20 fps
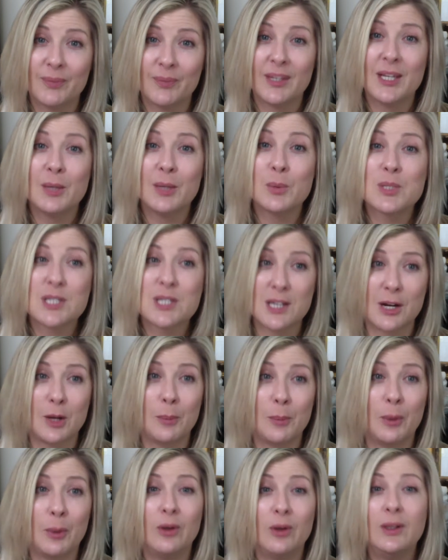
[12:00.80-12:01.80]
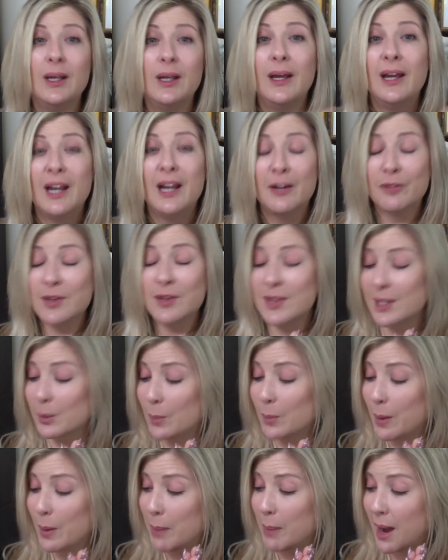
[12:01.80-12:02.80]
It was terrible. Everything
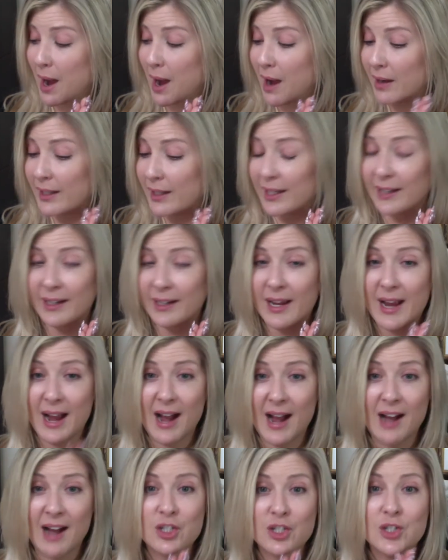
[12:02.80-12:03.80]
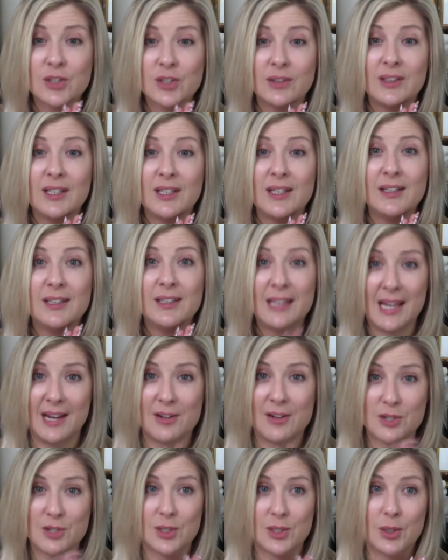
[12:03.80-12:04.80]
went back, and I actually
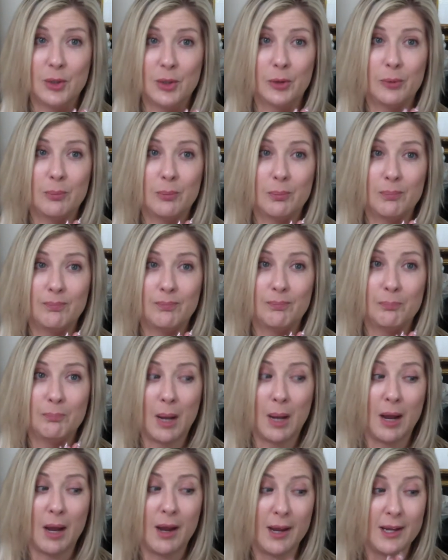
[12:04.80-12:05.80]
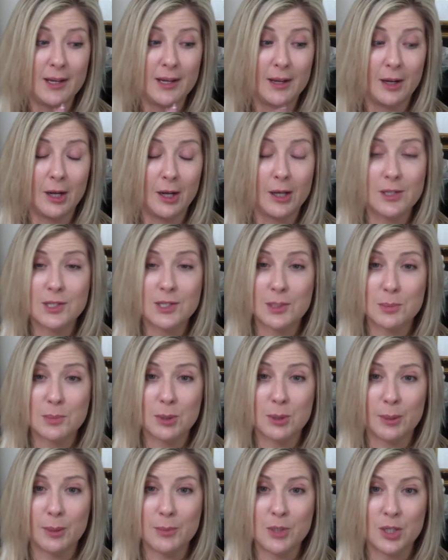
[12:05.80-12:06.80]
canceled my
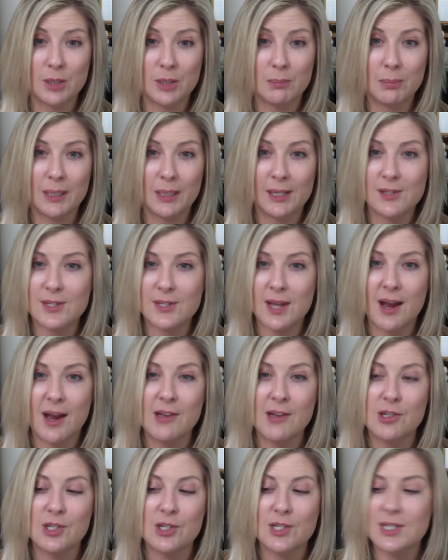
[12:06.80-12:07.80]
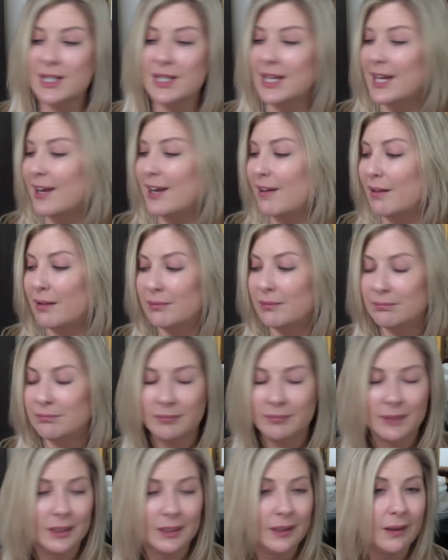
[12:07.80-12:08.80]
subscription because I just can't,
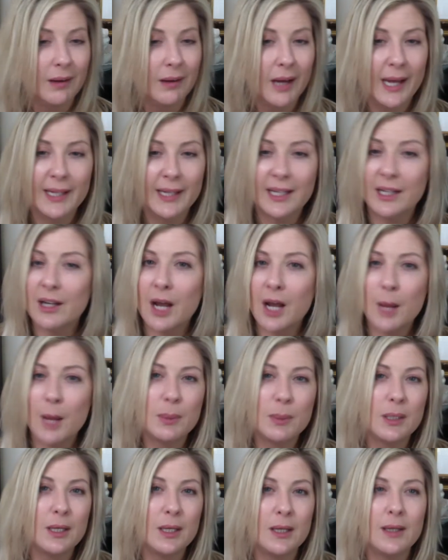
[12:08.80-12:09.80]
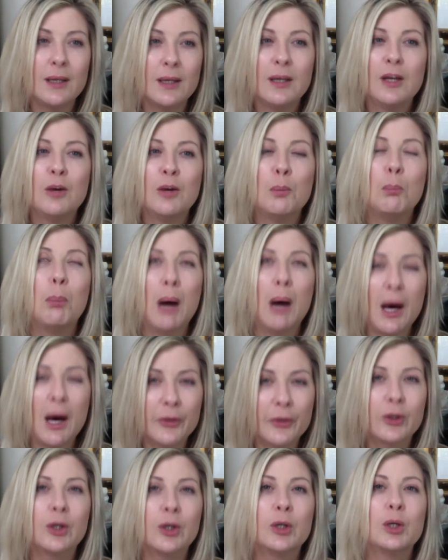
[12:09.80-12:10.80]
I cannot be
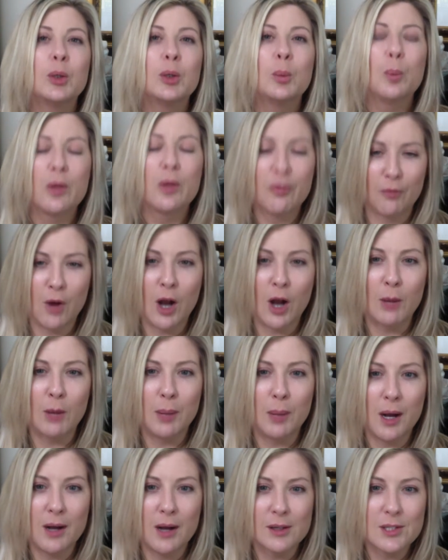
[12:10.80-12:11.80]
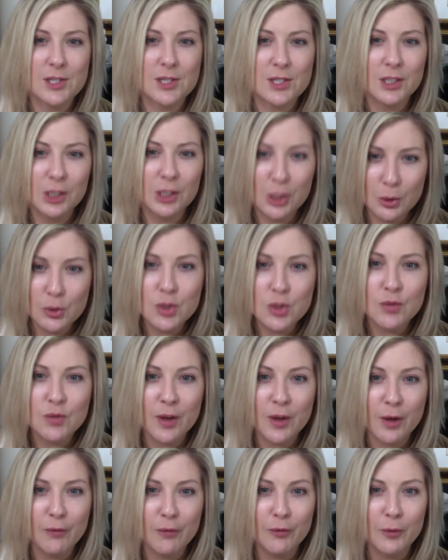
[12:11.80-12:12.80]
bothered with Frockbox. Huge
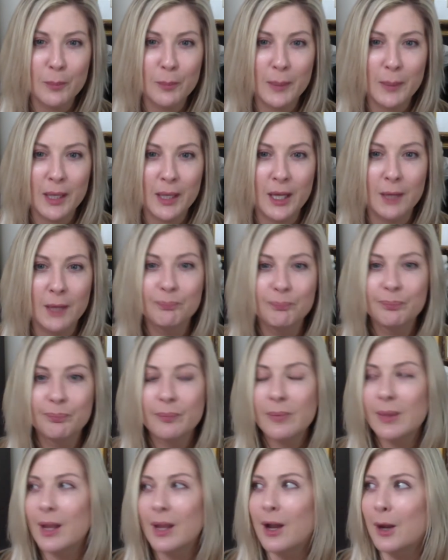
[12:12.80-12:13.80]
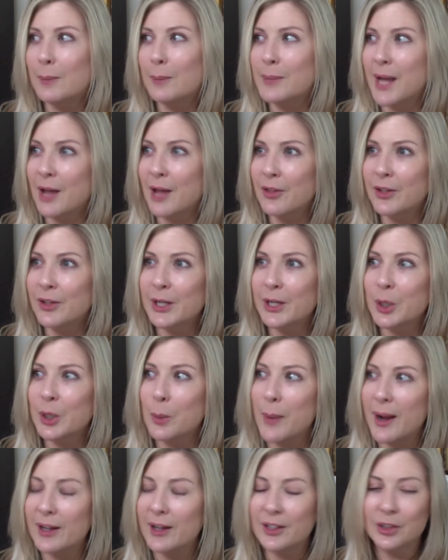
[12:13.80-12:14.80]
fail for me. Now that I go
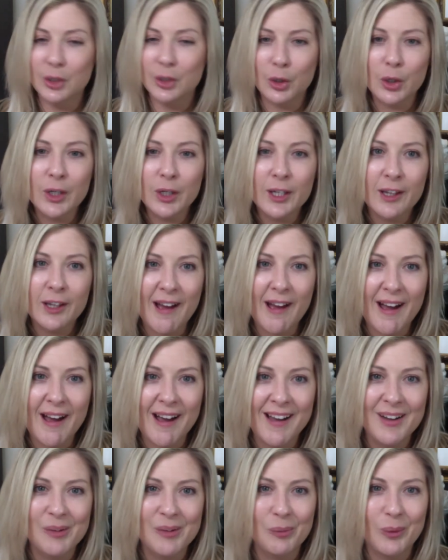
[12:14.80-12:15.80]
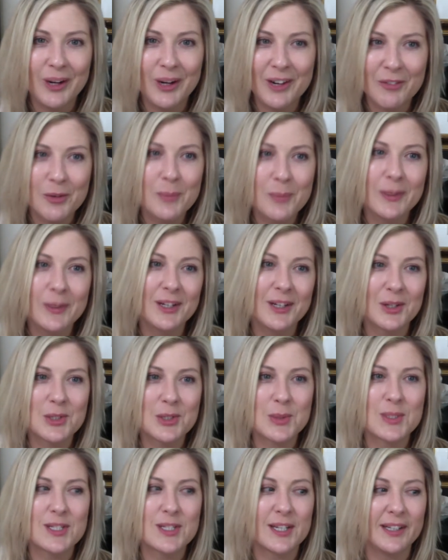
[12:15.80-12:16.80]
back and look at what everybody else
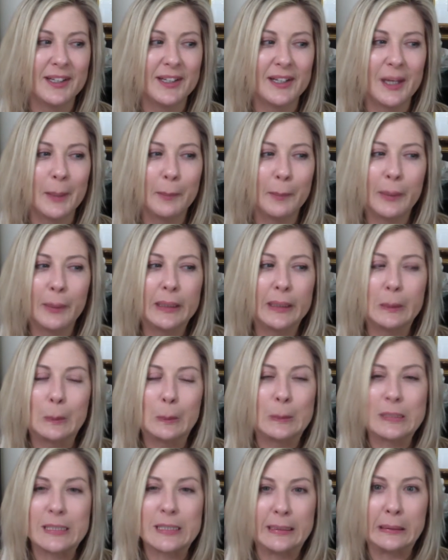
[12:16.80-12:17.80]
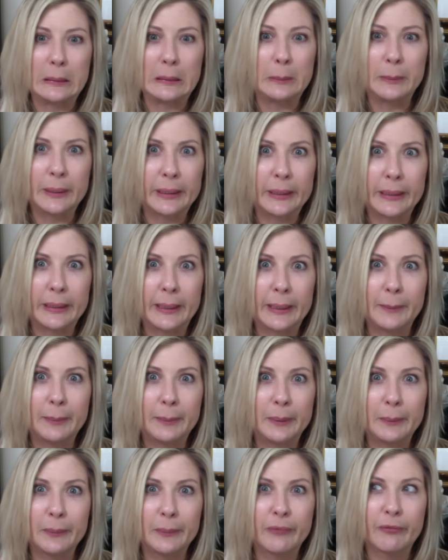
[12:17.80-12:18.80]
was getting, I'm like, was anybody
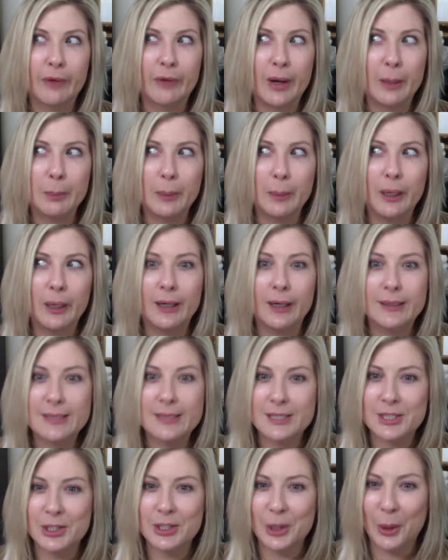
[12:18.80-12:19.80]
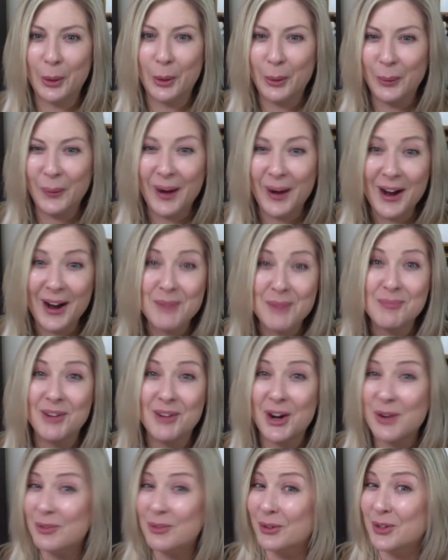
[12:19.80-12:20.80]
happy with Frockbox? So I'm
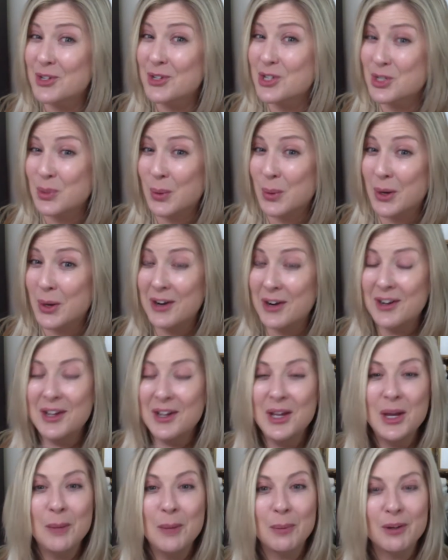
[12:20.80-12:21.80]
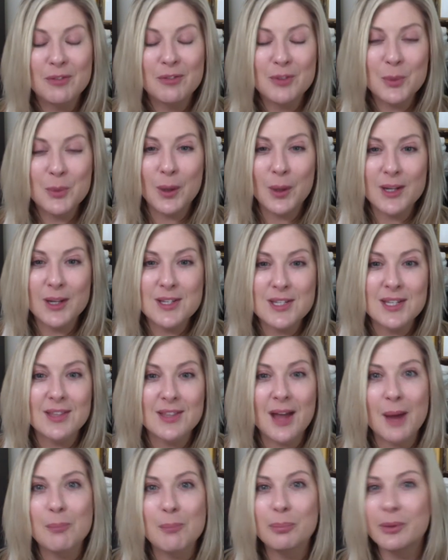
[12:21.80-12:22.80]
not really sure, but if you want to see
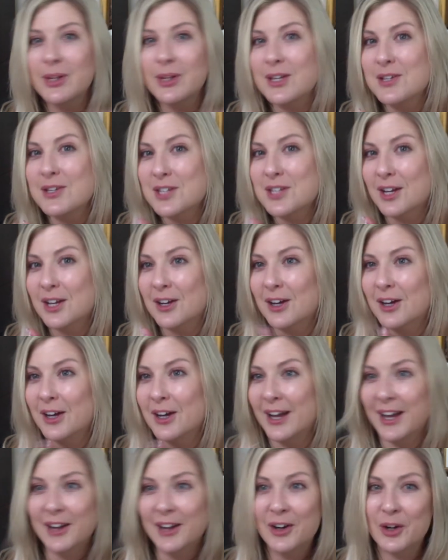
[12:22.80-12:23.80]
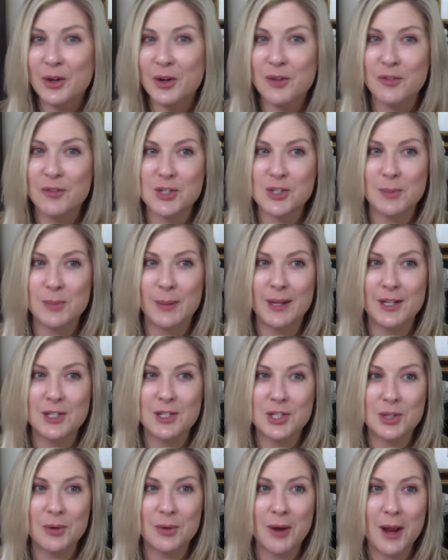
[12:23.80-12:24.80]
that, please head on over to my
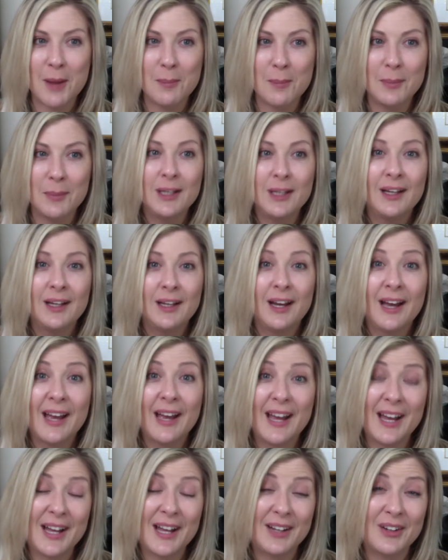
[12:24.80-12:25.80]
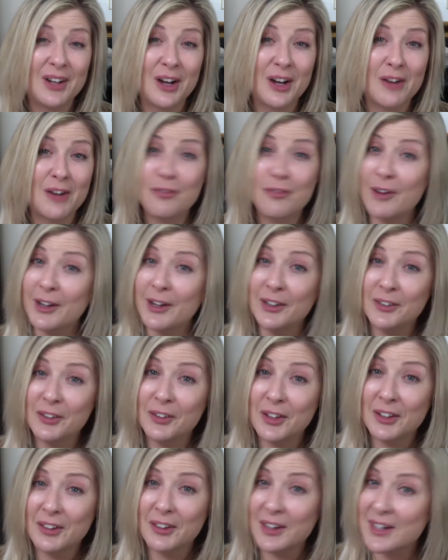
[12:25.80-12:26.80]
Instagram. And
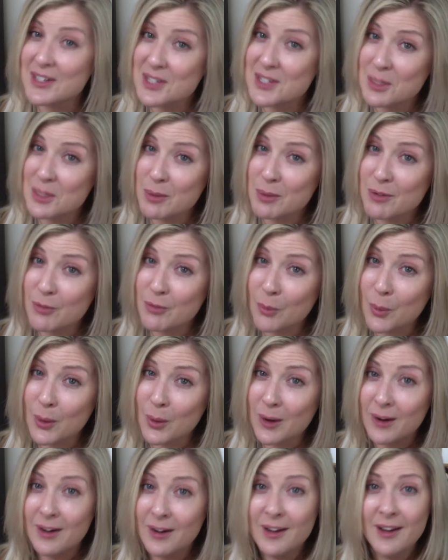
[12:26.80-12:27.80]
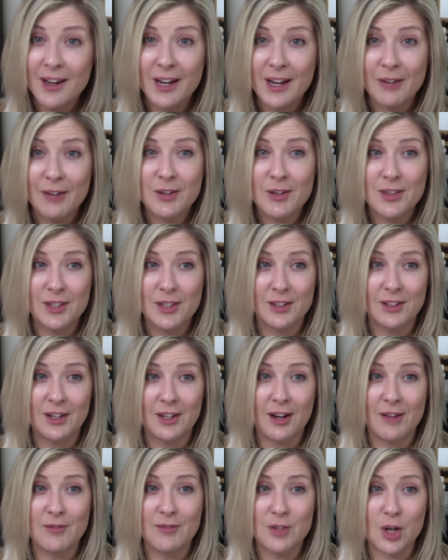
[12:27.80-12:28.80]
finally, like I said before, everything that
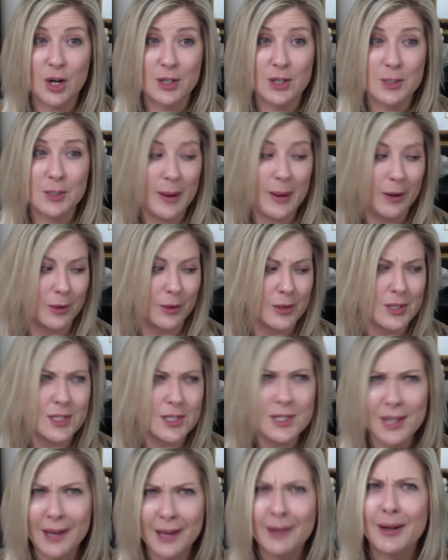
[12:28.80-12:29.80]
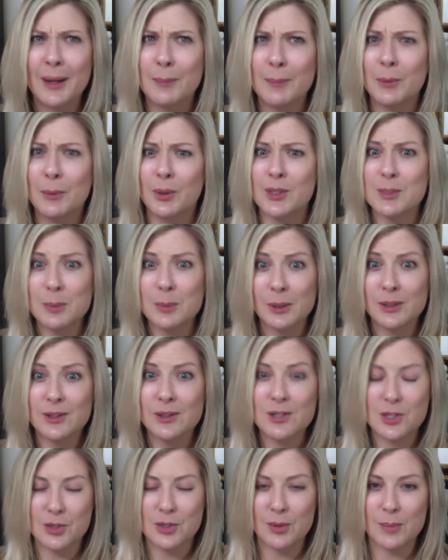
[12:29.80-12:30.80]
I've talked about or said, I'm going to put in
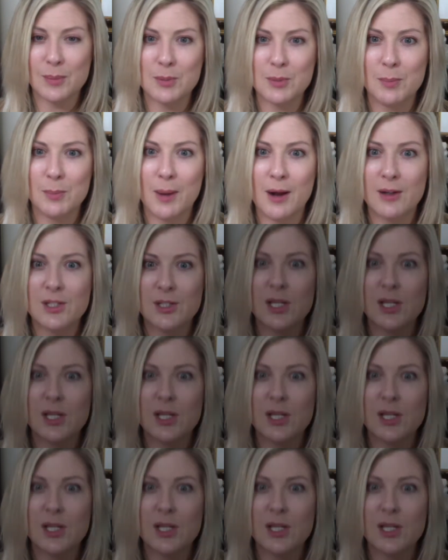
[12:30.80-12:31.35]
the description box.